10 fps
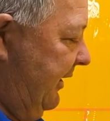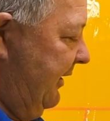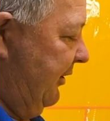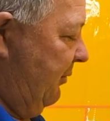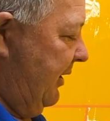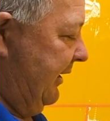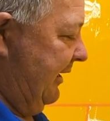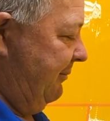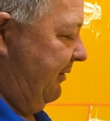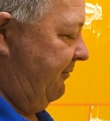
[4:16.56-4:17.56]
now you'll wind
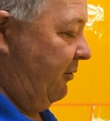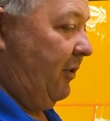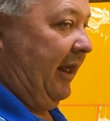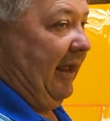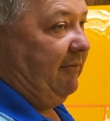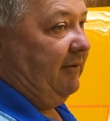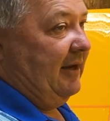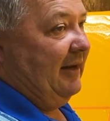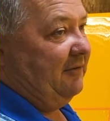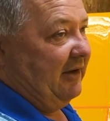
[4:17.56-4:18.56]
up with a
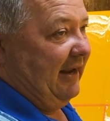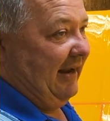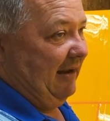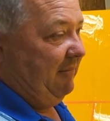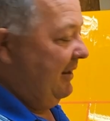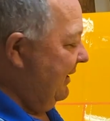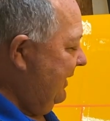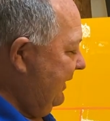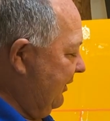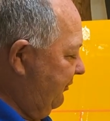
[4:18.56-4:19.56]
4.5-inch gap,
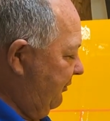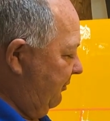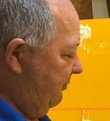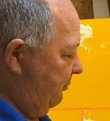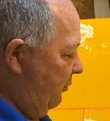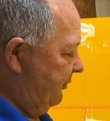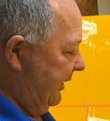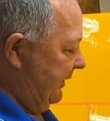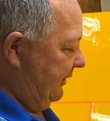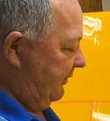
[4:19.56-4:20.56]
because you won't
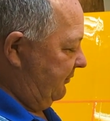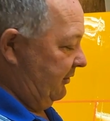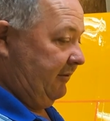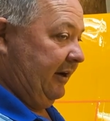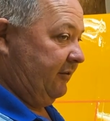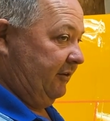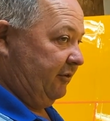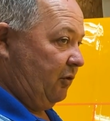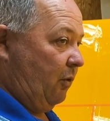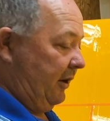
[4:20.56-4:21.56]
take into consideration
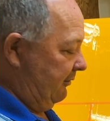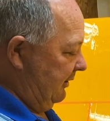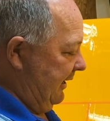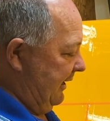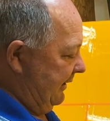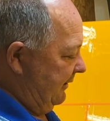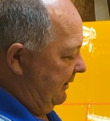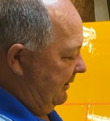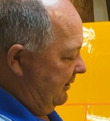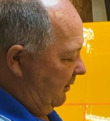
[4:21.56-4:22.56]
this 1/4-inch line
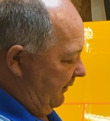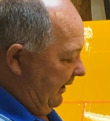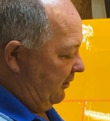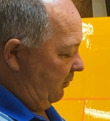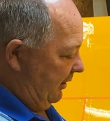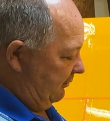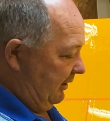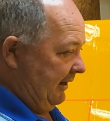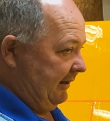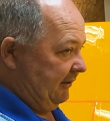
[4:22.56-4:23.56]
or that 1/4-inch
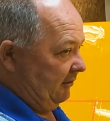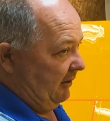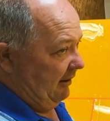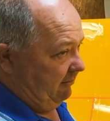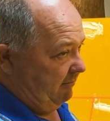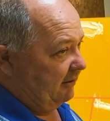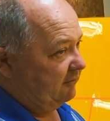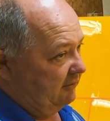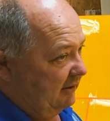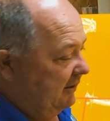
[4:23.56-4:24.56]
line, and you'll have
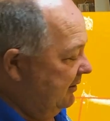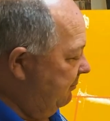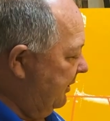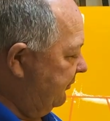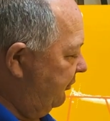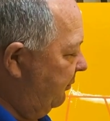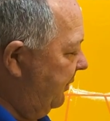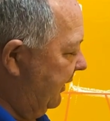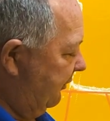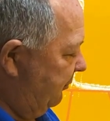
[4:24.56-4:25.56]
much too
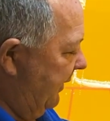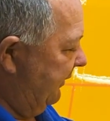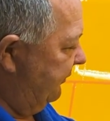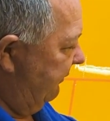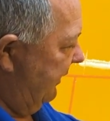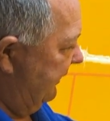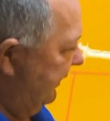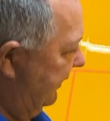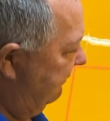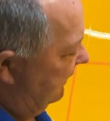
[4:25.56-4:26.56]
big a spacing right there.